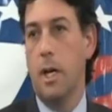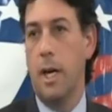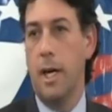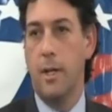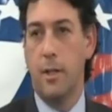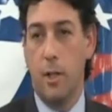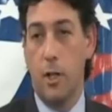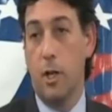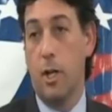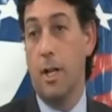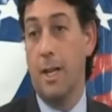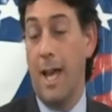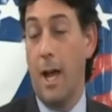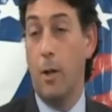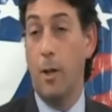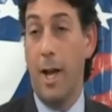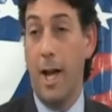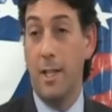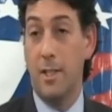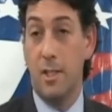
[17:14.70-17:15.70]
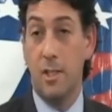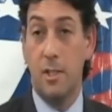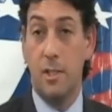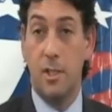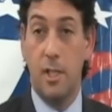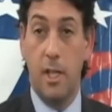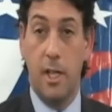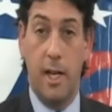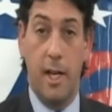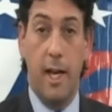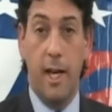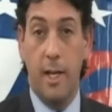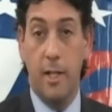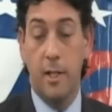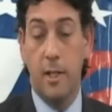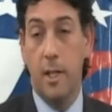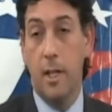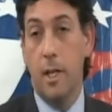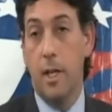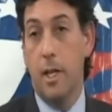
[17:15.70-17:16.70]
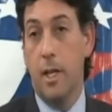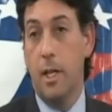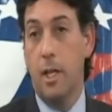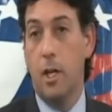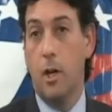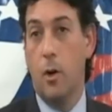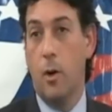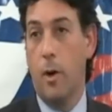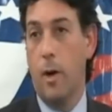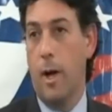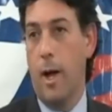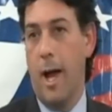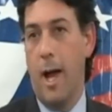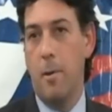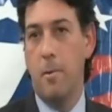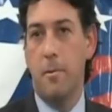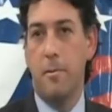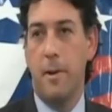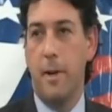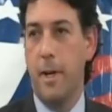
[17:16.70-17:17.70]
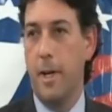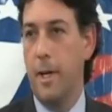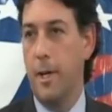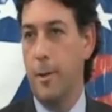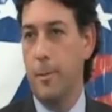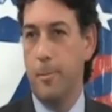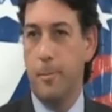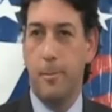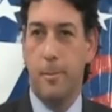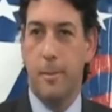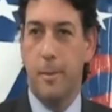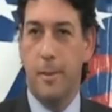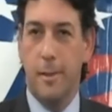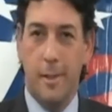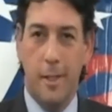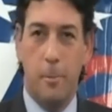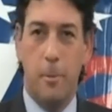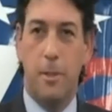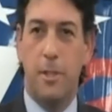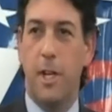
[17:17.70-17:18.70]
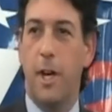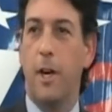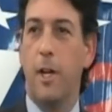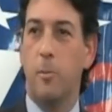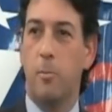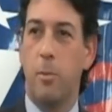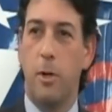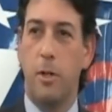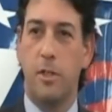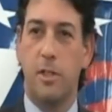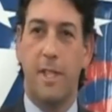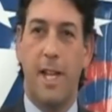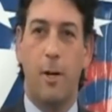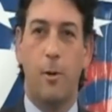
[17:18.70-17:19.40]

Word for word: and they're going to allow licensing. And you know, I'm a very libertarian person.